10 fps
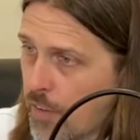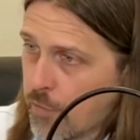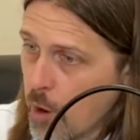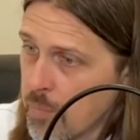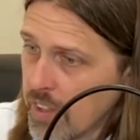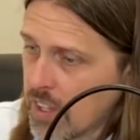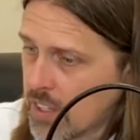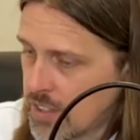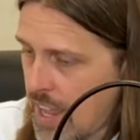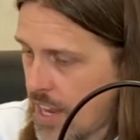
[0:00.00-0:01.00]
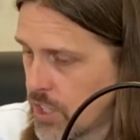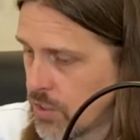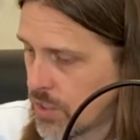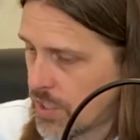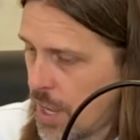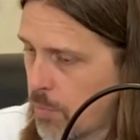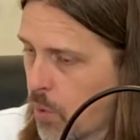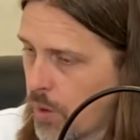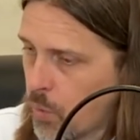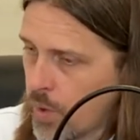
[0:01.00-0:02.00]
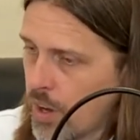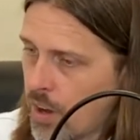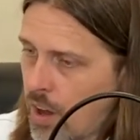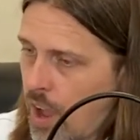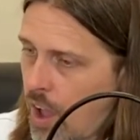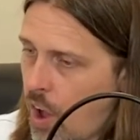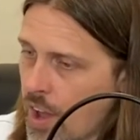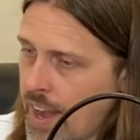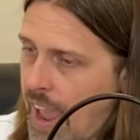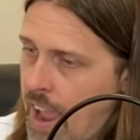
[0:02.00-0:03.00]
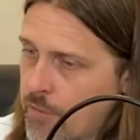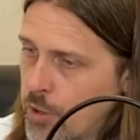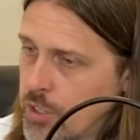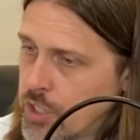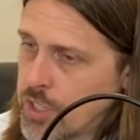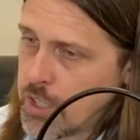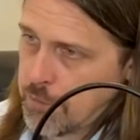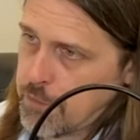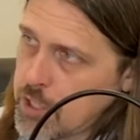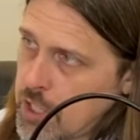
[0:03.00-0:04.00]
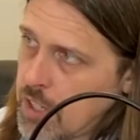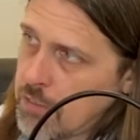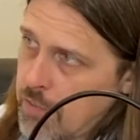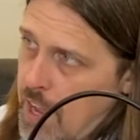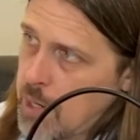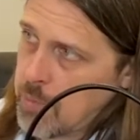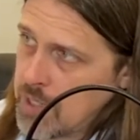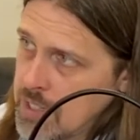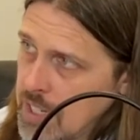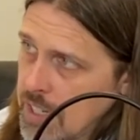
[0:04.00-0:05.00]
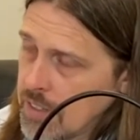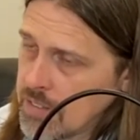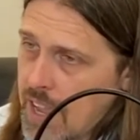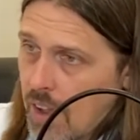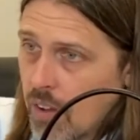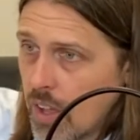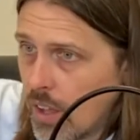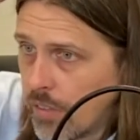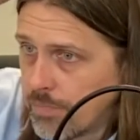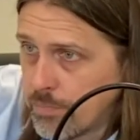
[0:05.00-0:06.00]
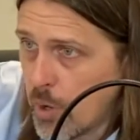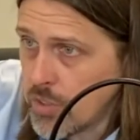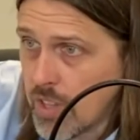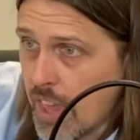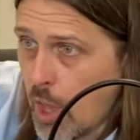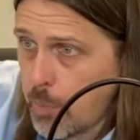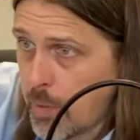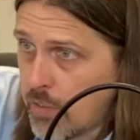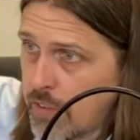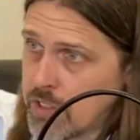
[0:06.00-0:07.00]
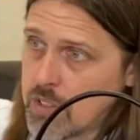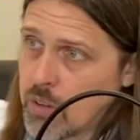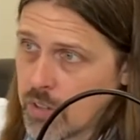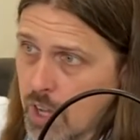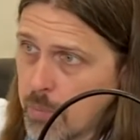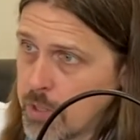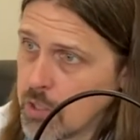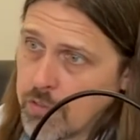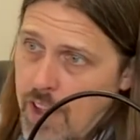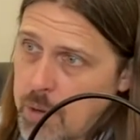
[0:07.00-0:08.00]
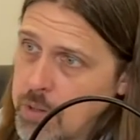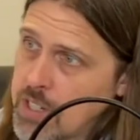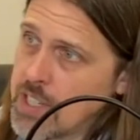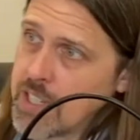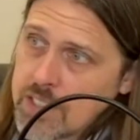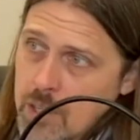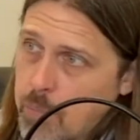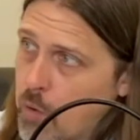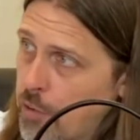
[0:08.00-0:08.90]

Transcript: From the national standpoint, we are on average deficient in vitamin D. Now, most of the health benefits don't come until vitamin D gets up over